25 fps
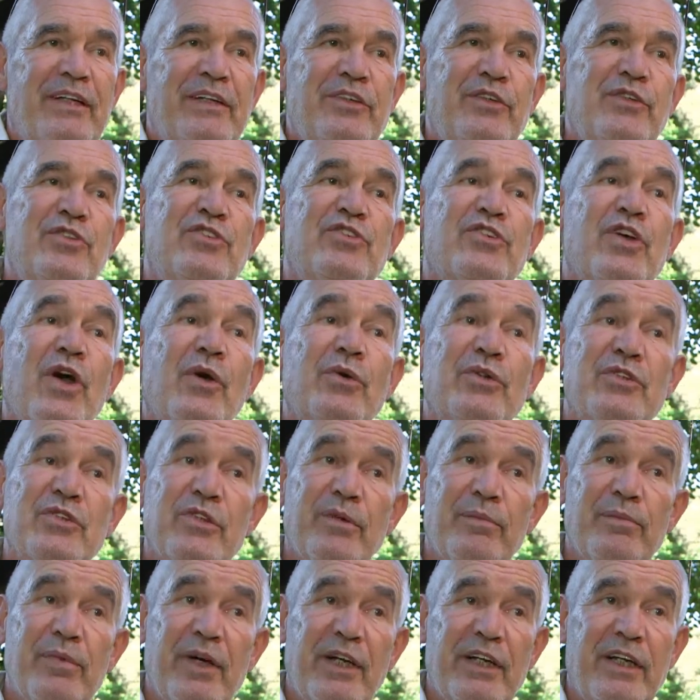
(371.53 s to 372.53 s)
You show
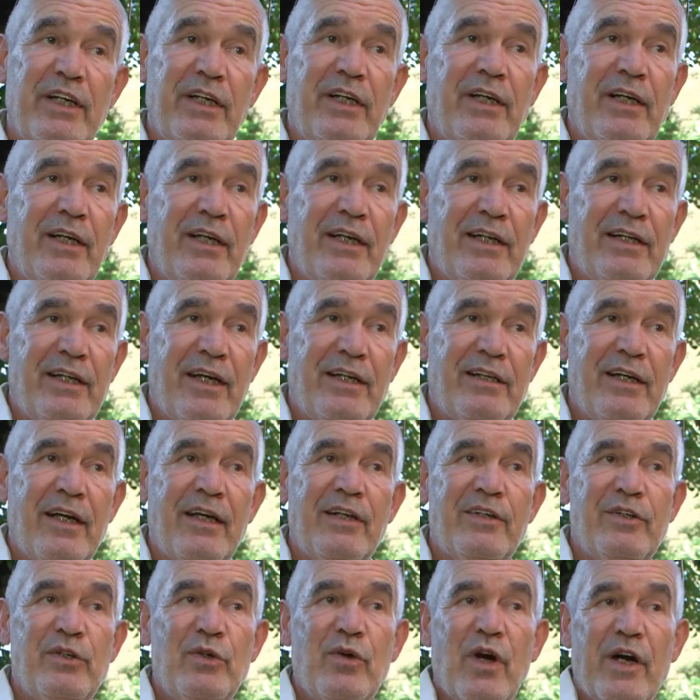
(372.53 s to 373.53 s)
somebody that
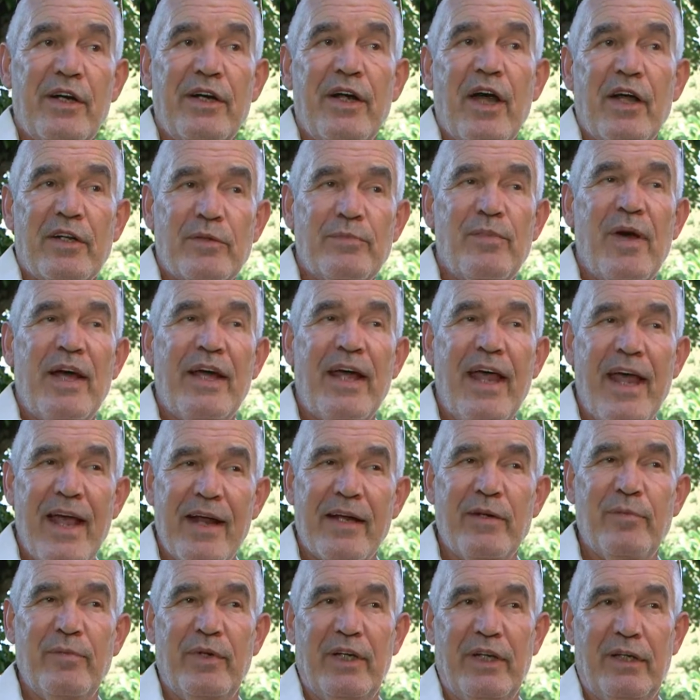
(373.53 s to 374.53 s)
you are not my
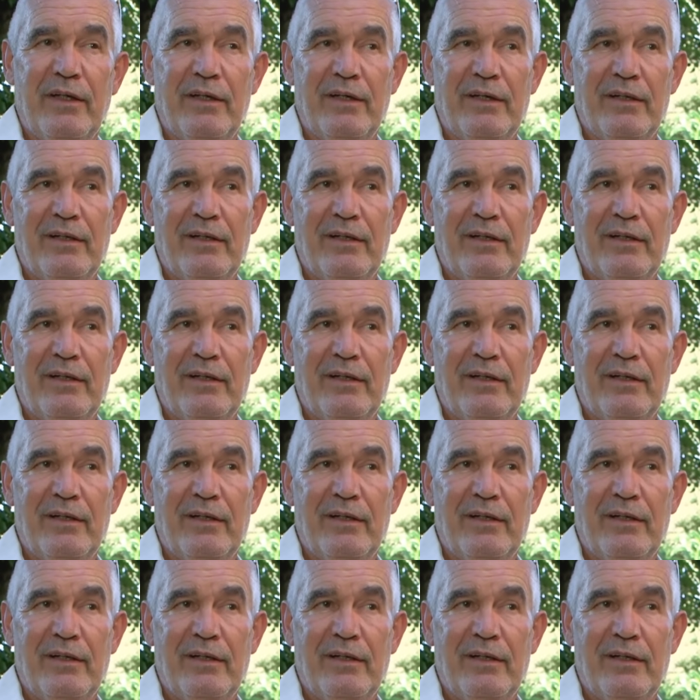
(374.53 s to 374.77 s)
enemy.